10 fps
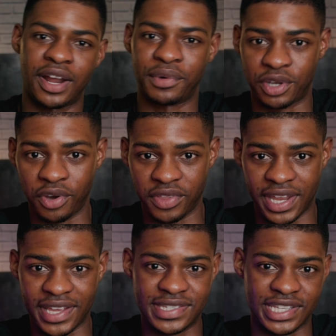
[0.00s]
then I would go the
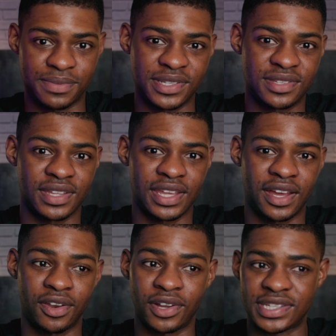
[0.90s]
next 6 months of the
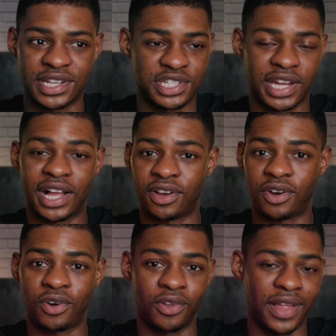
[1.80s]
year not touching
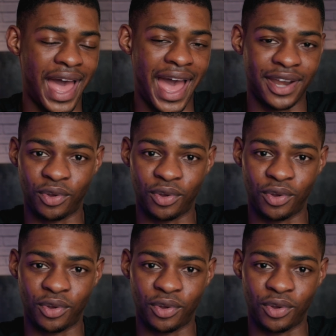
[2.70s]
alcohol at